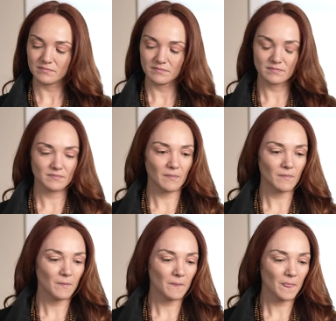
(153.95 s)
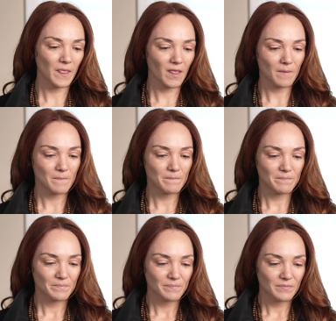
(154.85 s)

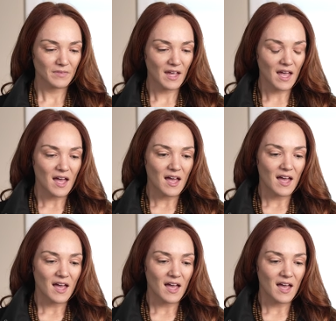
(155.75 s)
(no one is talking)